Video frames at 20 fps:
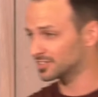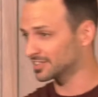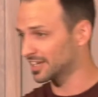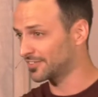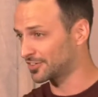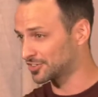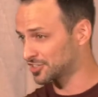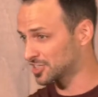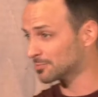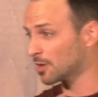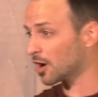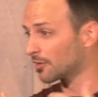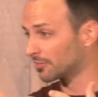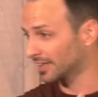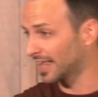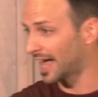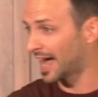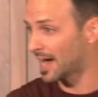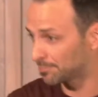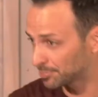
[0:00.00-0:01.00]
say, there's some
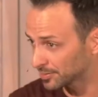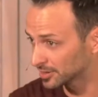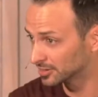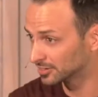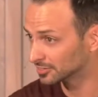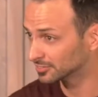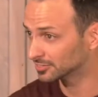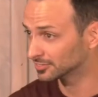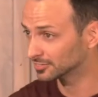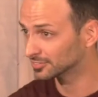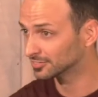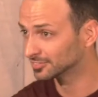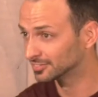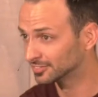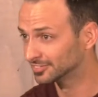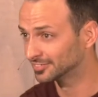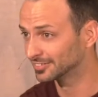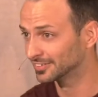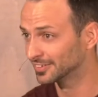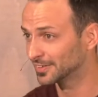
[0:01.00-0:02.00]
overlap.
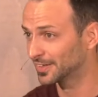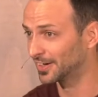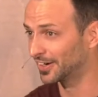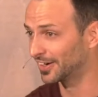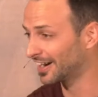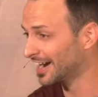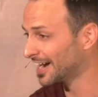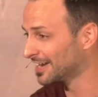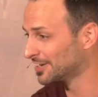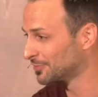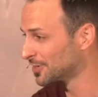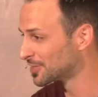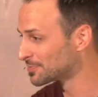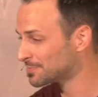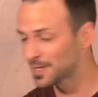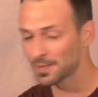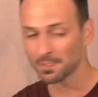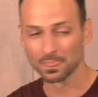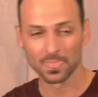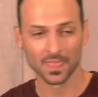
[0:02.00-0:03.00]
All right, you with me?